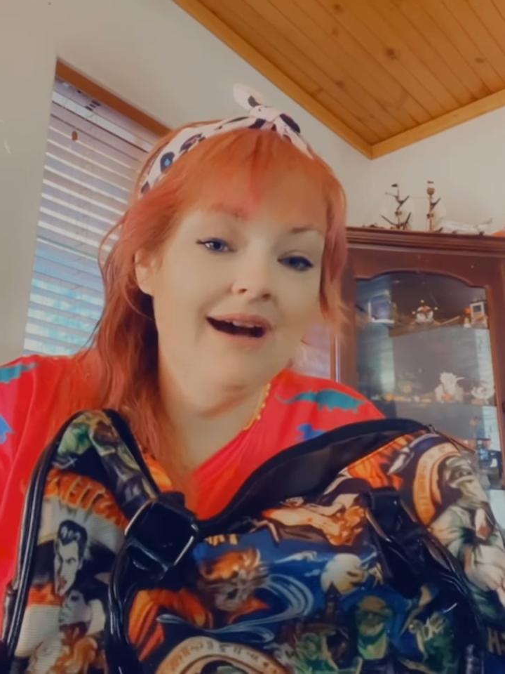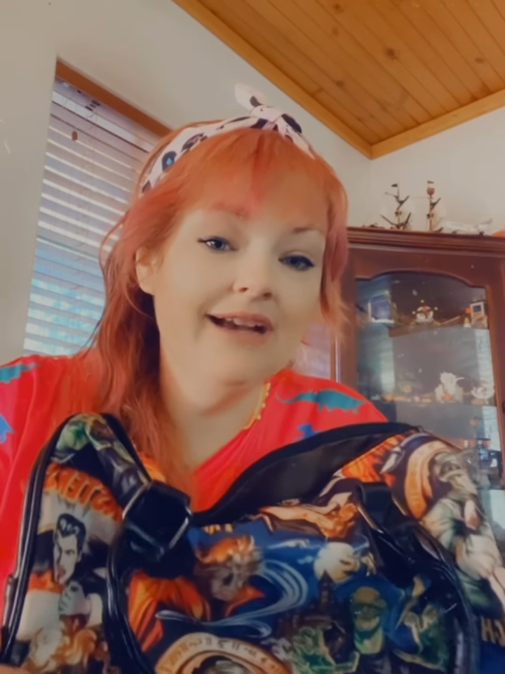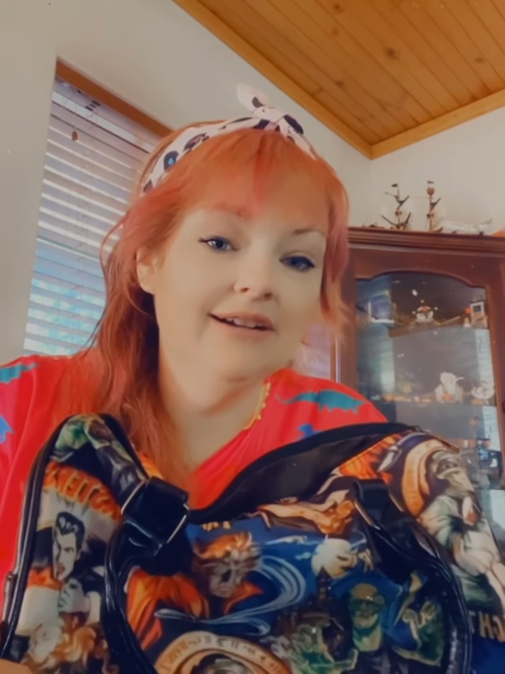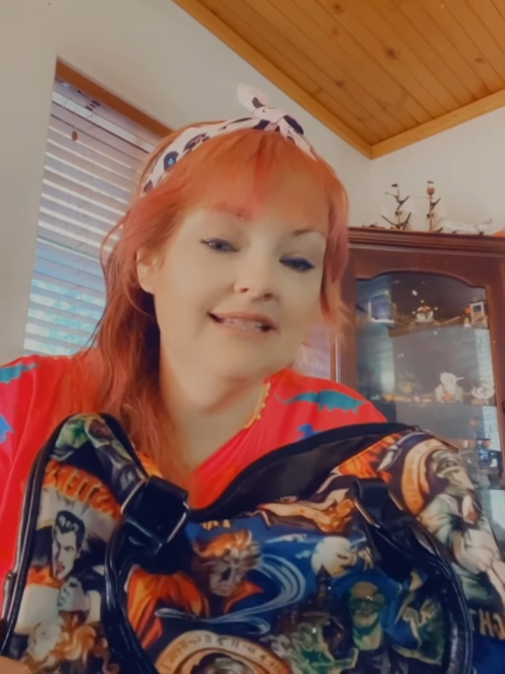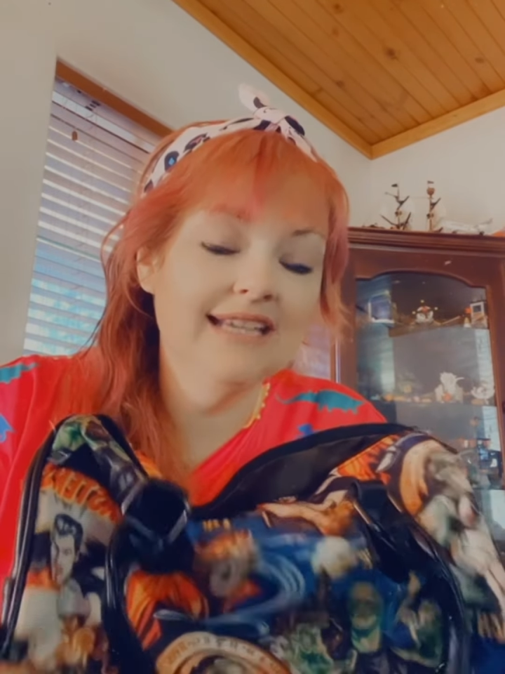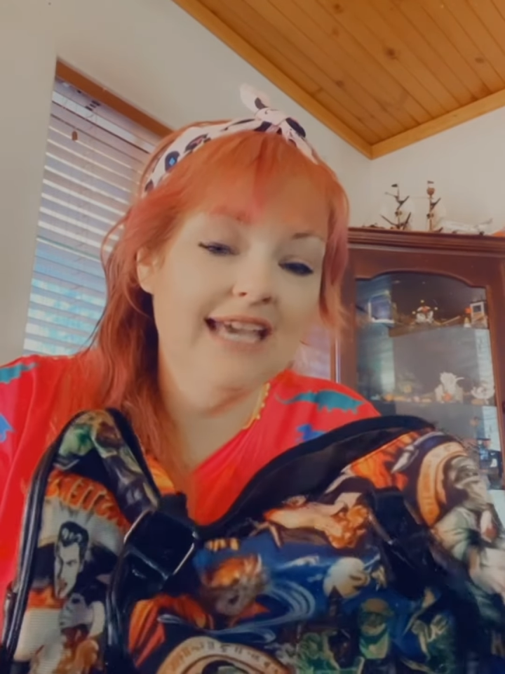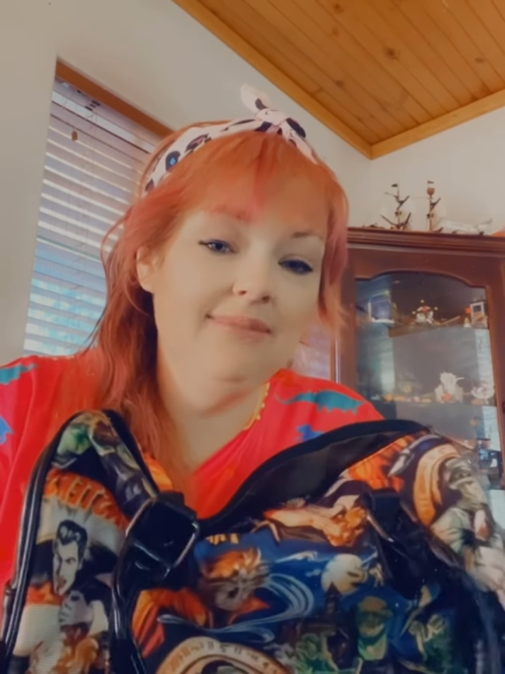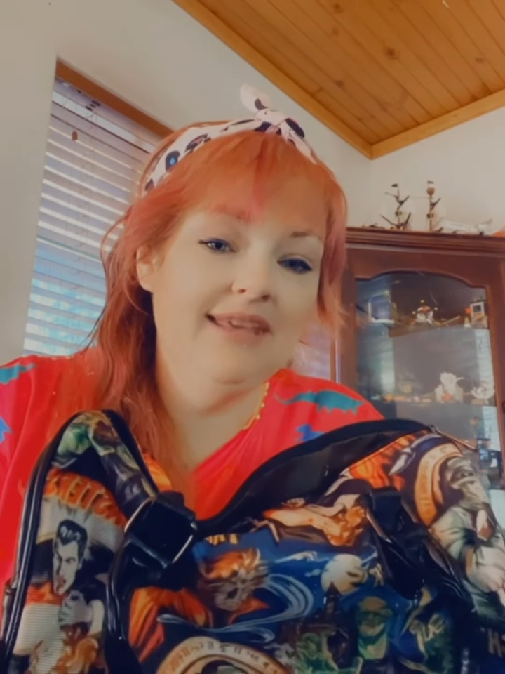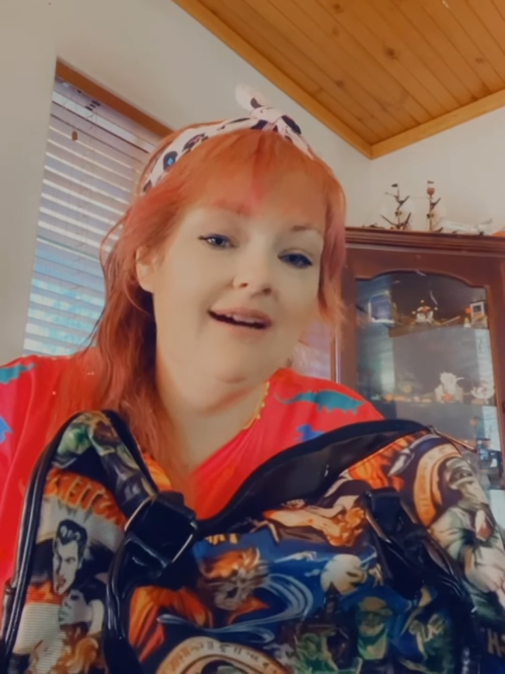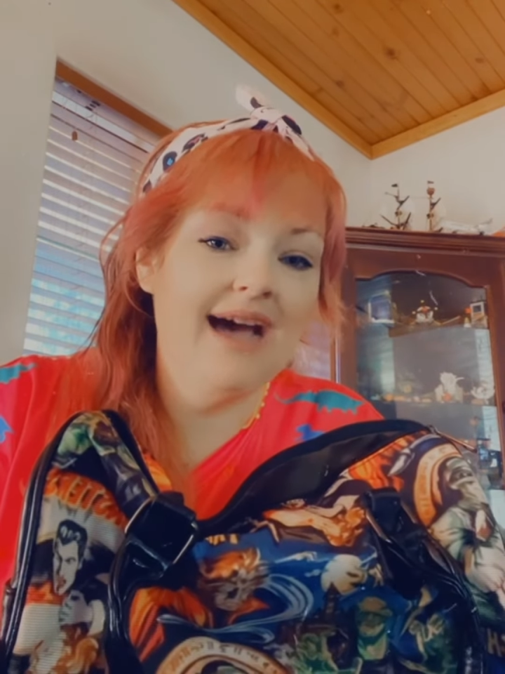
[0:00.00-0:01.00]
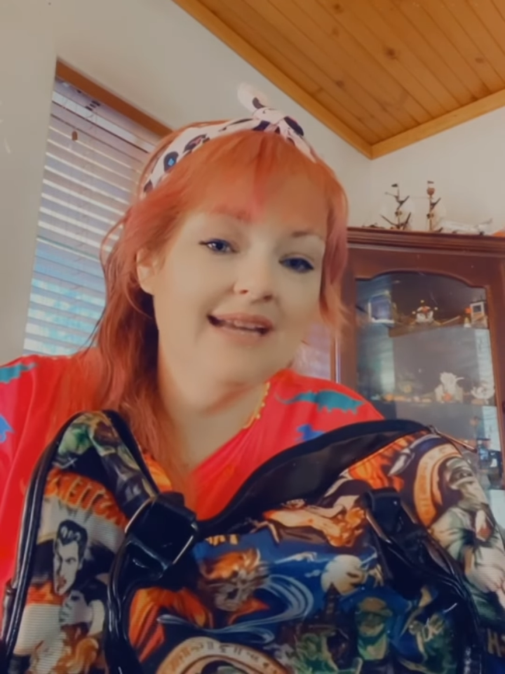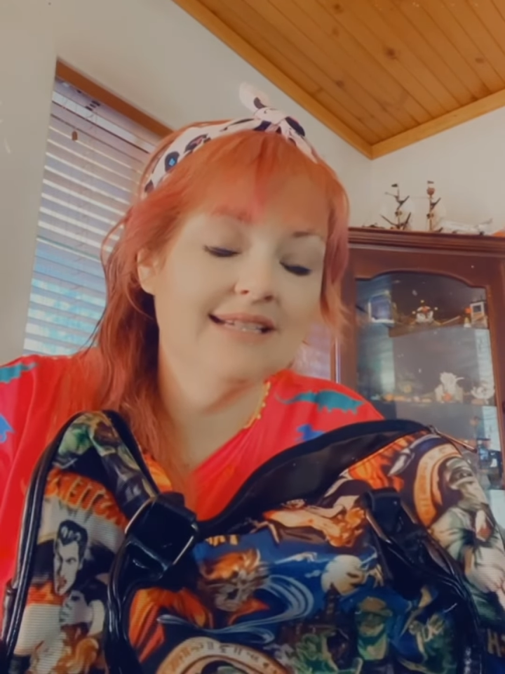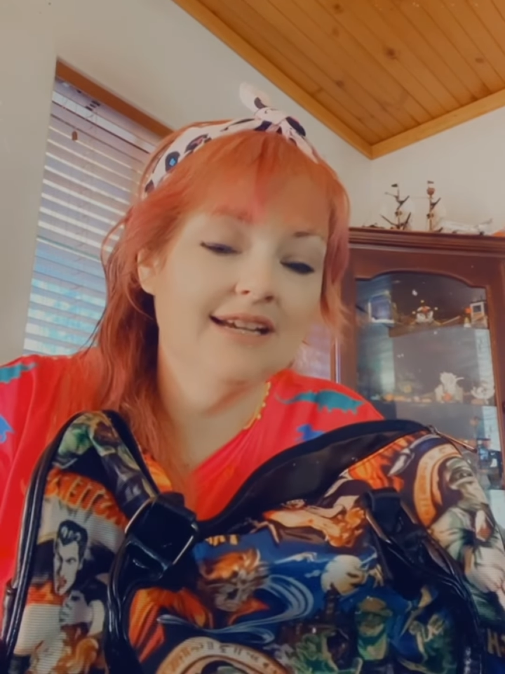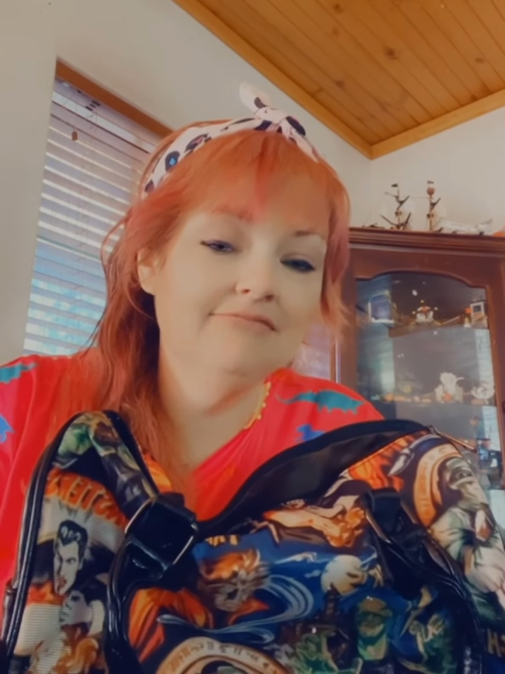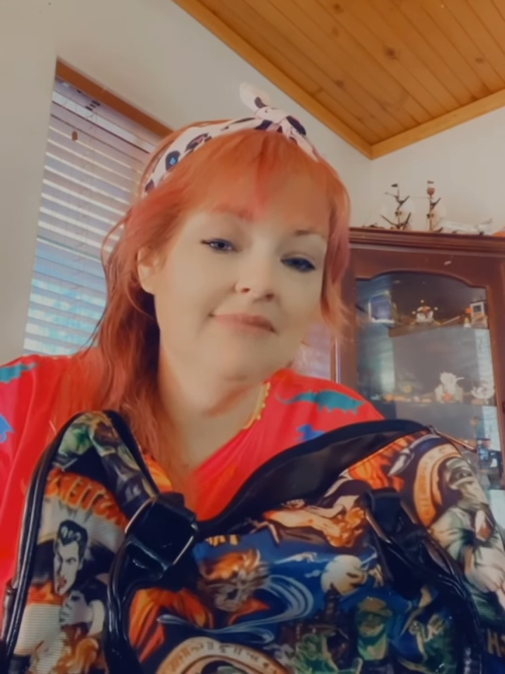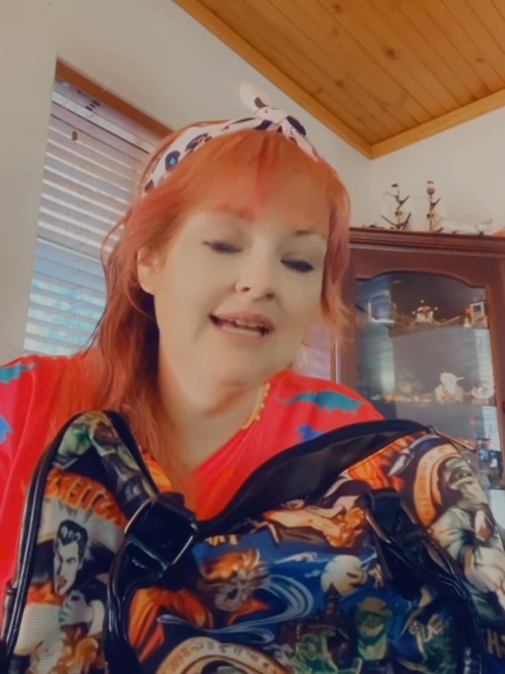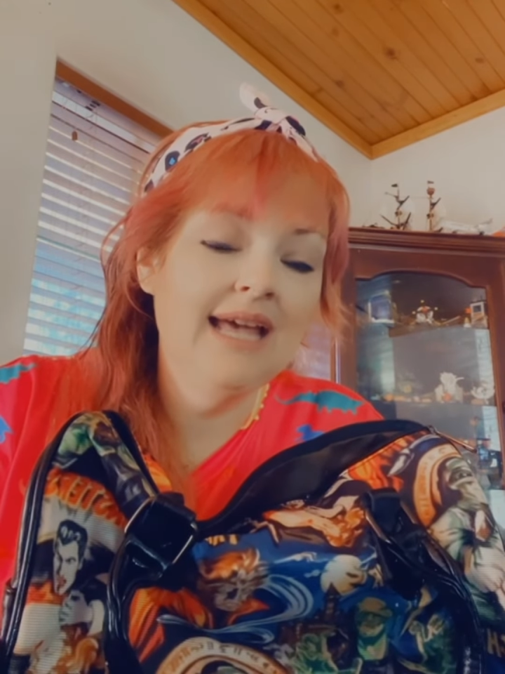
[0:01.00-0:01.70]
I got to keep the item,